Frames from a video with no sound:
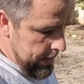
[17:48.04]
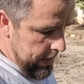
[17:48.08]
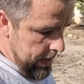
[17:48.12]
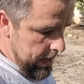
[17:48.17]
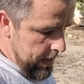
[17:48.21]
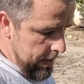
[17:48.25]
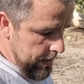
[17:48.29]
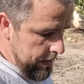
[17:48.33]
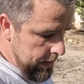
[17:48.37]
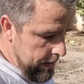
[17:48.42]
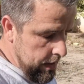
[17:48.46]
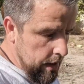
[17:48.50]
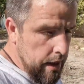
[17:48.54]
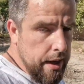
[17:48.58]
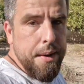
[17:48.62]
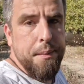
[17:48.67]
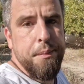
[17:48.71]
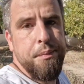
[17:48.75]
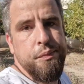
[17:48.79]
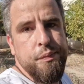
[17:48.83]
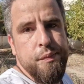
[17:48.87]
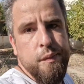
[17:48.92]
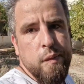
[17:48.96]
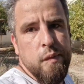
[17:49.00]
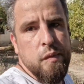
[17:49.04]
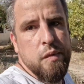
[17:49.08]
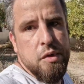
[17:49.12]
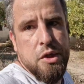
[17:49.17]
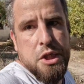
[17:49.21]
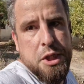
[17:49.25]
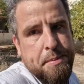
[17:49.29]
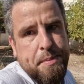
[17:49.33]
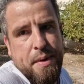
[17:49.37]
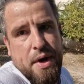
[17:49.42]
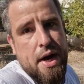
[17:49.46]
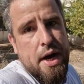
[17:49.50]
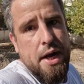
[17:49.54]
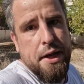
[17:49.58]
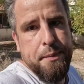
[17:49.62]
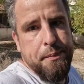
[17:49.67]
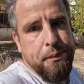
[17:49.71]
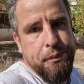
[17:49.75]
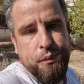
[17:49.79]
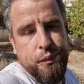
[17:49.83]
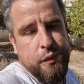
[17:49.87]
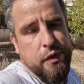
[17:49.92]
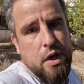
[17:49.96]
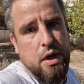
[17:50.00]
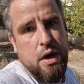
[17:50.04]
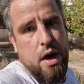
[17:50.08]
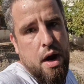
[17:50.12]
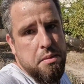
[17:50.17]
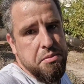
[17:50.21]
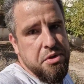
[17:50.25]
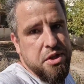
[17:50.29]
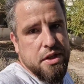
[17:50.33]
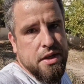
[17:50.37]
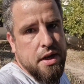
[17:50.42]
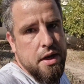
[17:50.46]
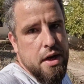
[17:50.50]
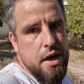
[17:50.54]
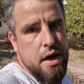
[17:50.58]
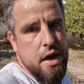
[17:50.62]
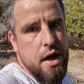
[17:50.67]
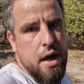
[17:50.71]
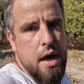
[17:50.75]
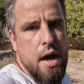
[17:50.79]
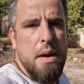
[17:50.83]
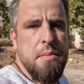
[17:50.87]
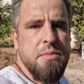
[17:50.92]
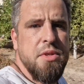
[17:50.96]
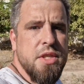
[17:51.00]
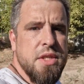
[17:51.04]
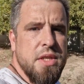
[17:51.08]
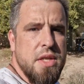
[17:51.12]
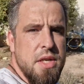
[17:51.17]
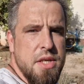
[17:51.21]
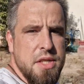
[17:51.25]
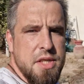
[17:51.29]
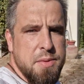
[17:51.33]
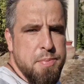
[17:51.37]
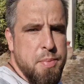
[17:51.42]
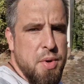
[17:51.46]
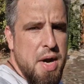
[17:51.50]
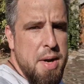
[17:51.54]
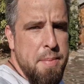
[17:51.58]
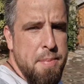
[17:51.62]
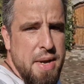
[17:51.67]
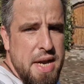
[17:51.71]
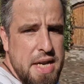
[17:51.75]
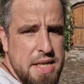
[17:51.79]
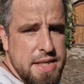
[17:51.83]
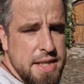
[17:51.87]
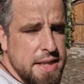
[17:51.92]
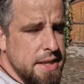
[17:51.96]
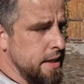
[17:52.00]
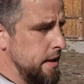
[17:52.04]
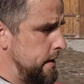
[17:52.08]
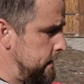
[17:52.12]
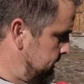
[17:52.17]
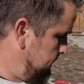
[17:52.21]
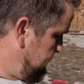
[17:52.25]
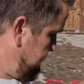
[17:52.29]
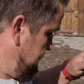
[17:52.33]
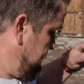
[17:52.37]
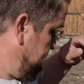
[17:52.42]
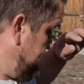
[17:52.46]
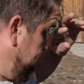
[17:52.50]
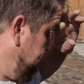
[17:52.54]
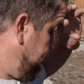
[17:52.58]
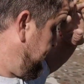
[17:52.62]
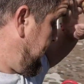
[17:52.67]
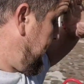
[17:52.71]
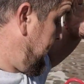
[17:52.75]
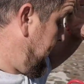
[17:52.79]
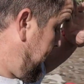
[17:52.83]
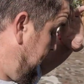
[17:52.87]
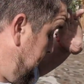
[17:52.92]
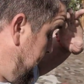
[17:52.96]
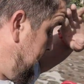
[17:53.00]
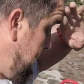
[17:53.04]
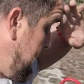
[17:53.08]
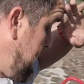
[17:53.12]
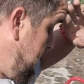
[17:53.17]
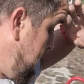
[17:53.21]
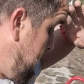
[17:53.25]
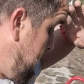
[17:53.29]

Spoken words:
then spray it. You know, I'm just gonna spray paint it with